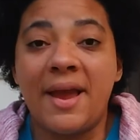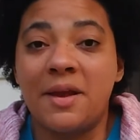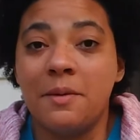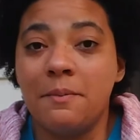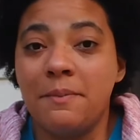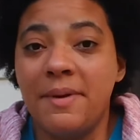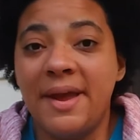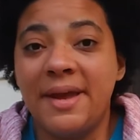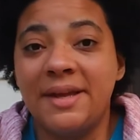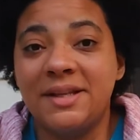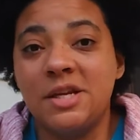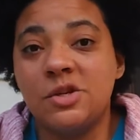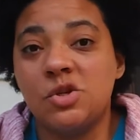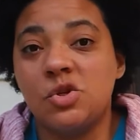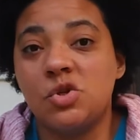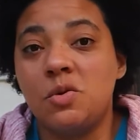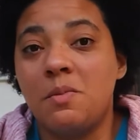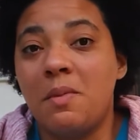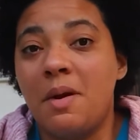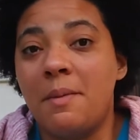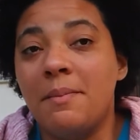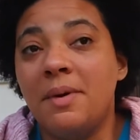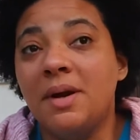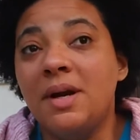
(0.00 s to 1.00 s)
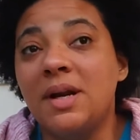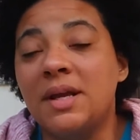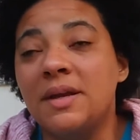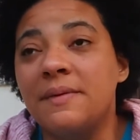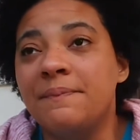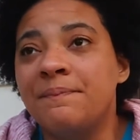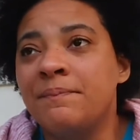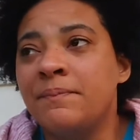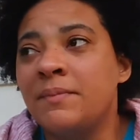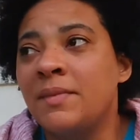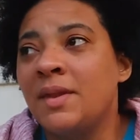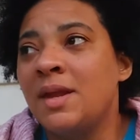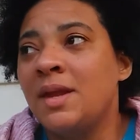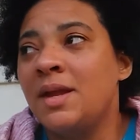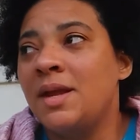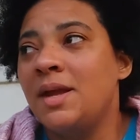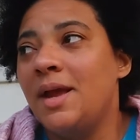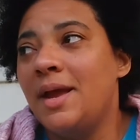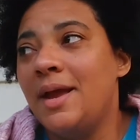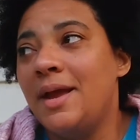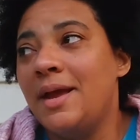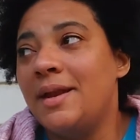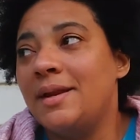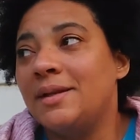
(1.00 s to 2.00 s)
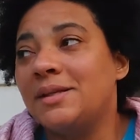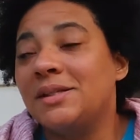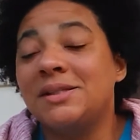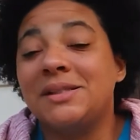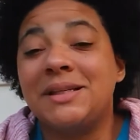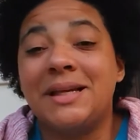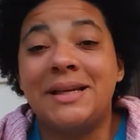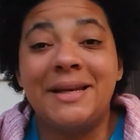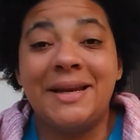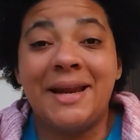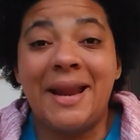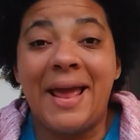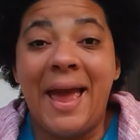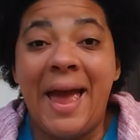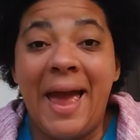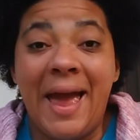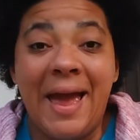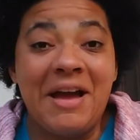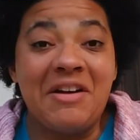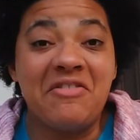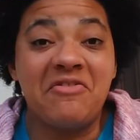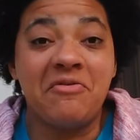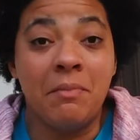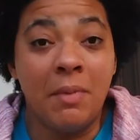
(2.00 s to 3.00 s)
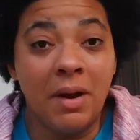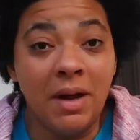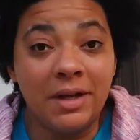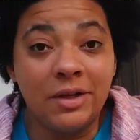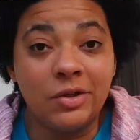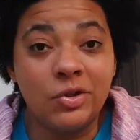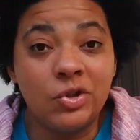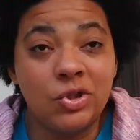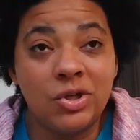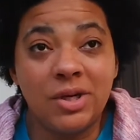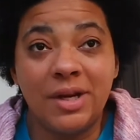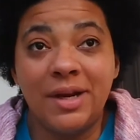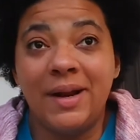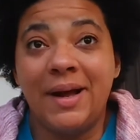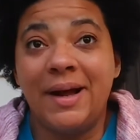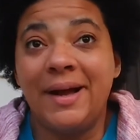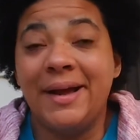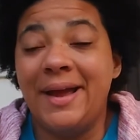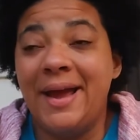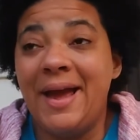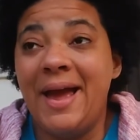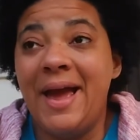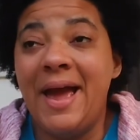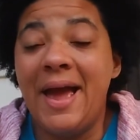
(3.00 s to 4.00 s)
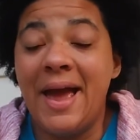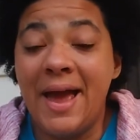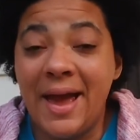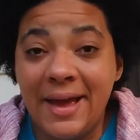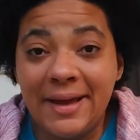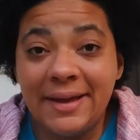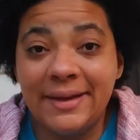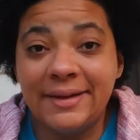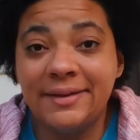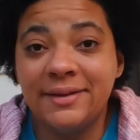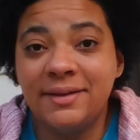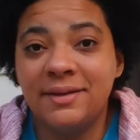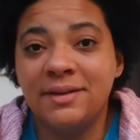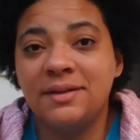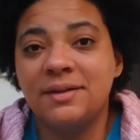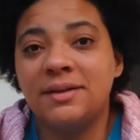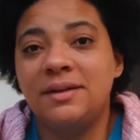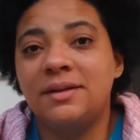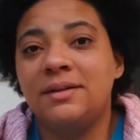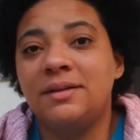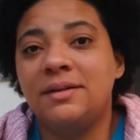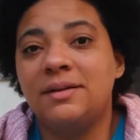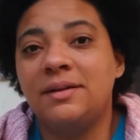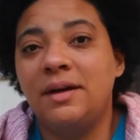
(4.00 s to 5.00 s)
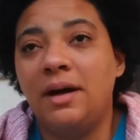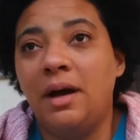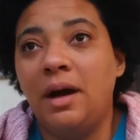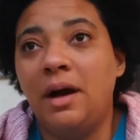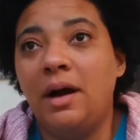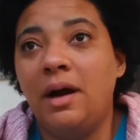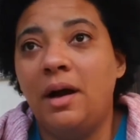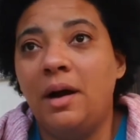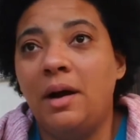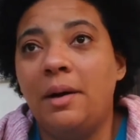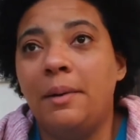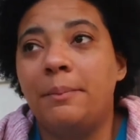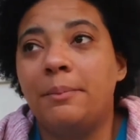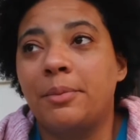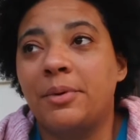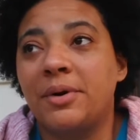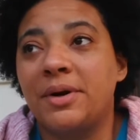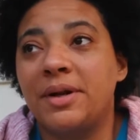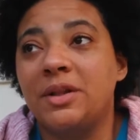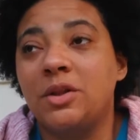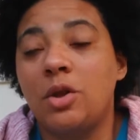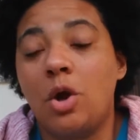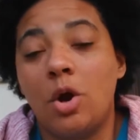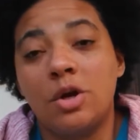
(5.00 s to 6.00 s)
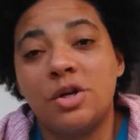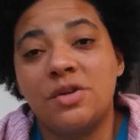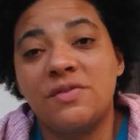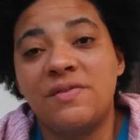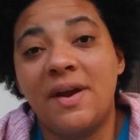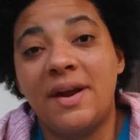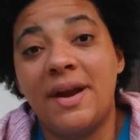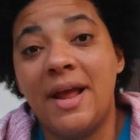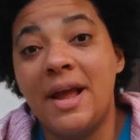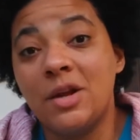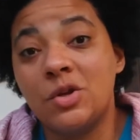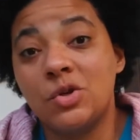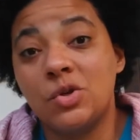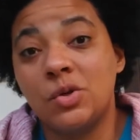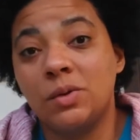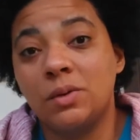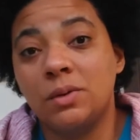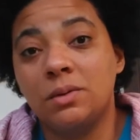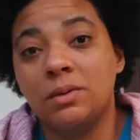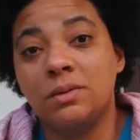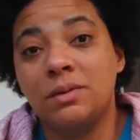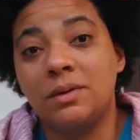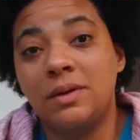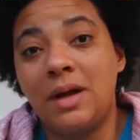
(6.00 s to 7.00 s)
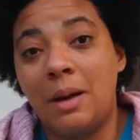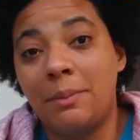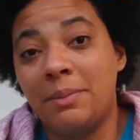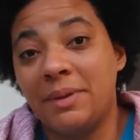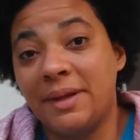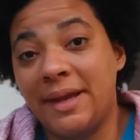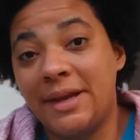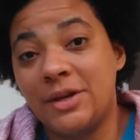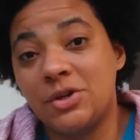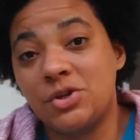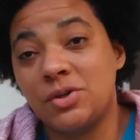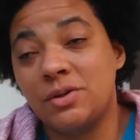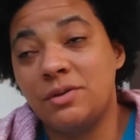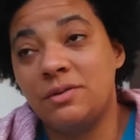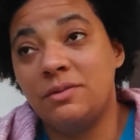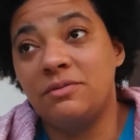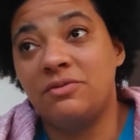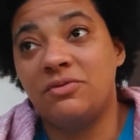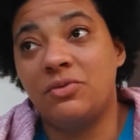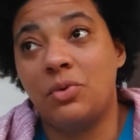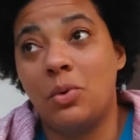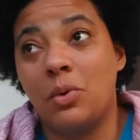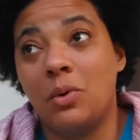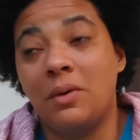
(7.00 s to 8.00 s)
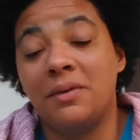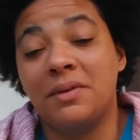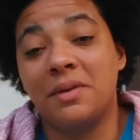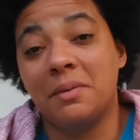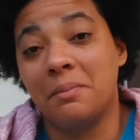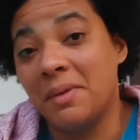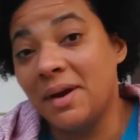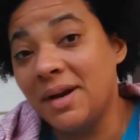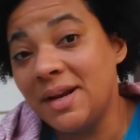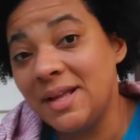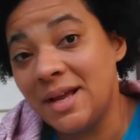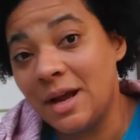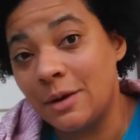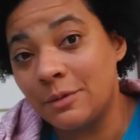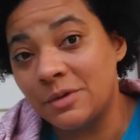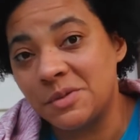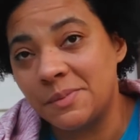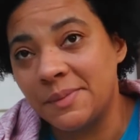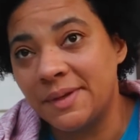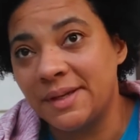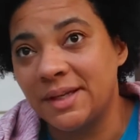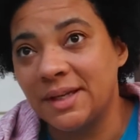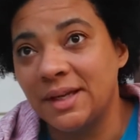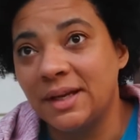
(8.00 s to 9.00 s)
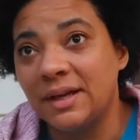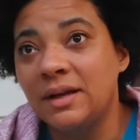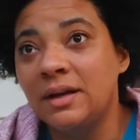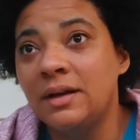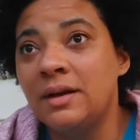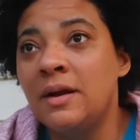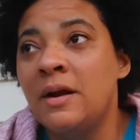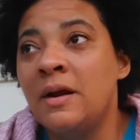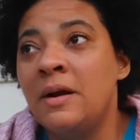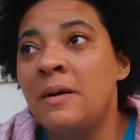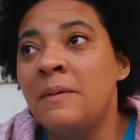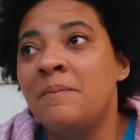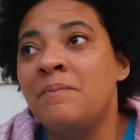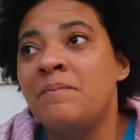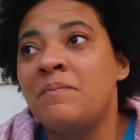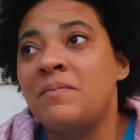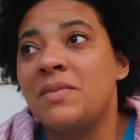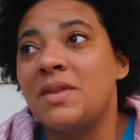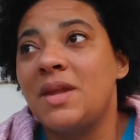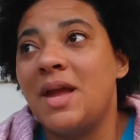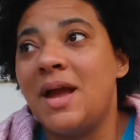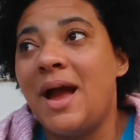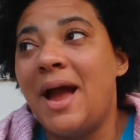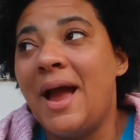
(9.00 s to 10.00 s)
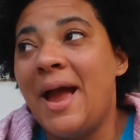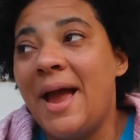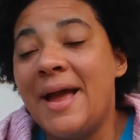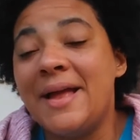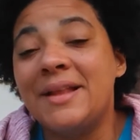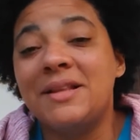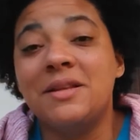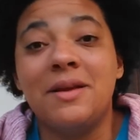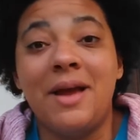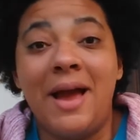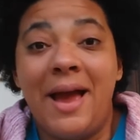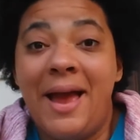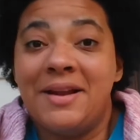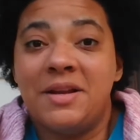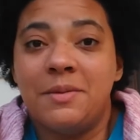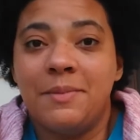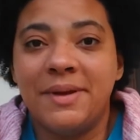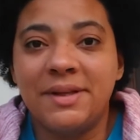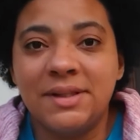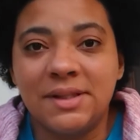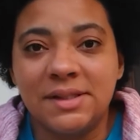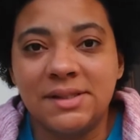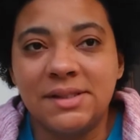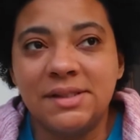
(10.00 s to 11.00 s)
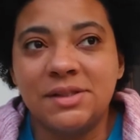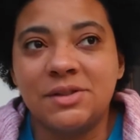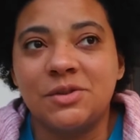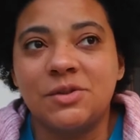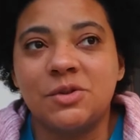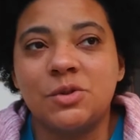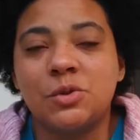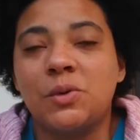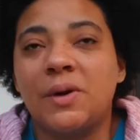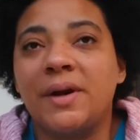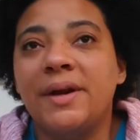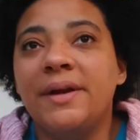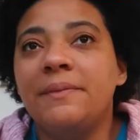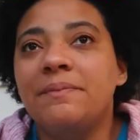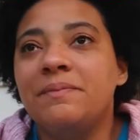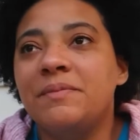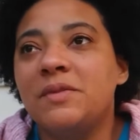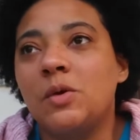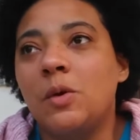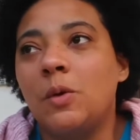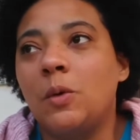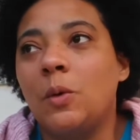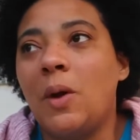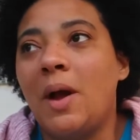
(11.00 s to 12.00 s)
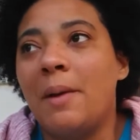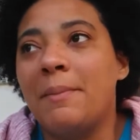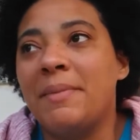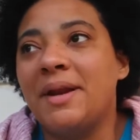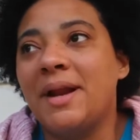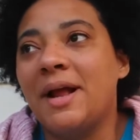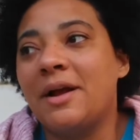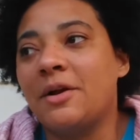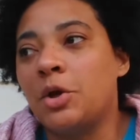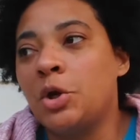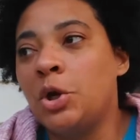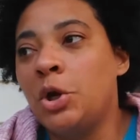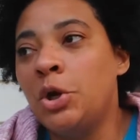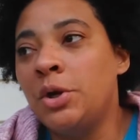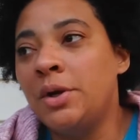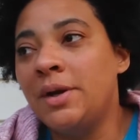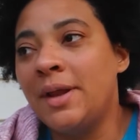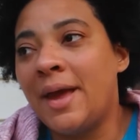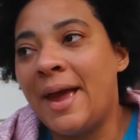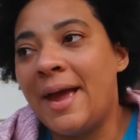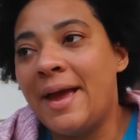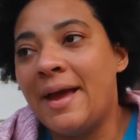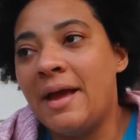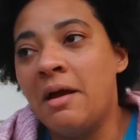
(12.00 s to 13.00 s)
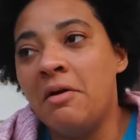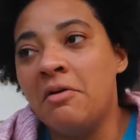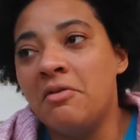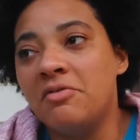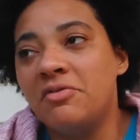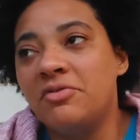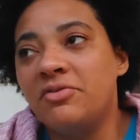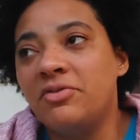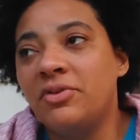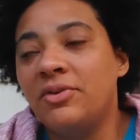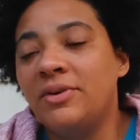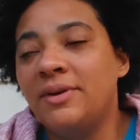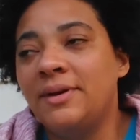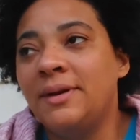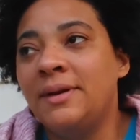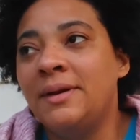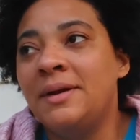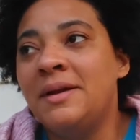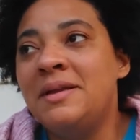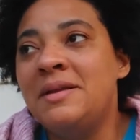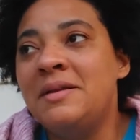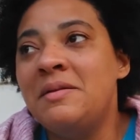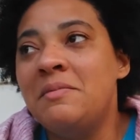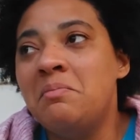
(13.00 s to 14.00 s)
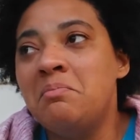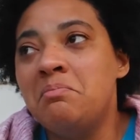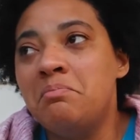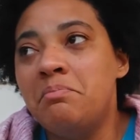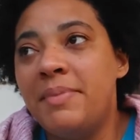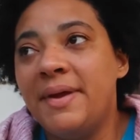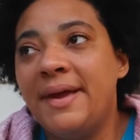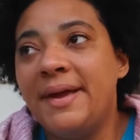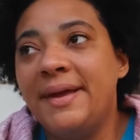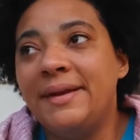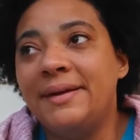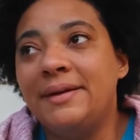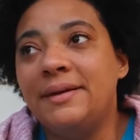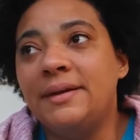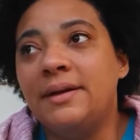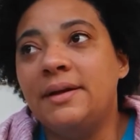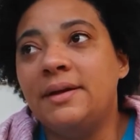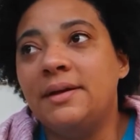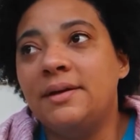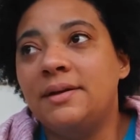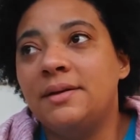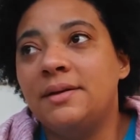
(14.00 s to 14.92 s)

and pay attention to my money. And since I didn't have much, and I had a pretty large financial obligation for the money I was making, I had to make decisions, right? So I mean, I could have been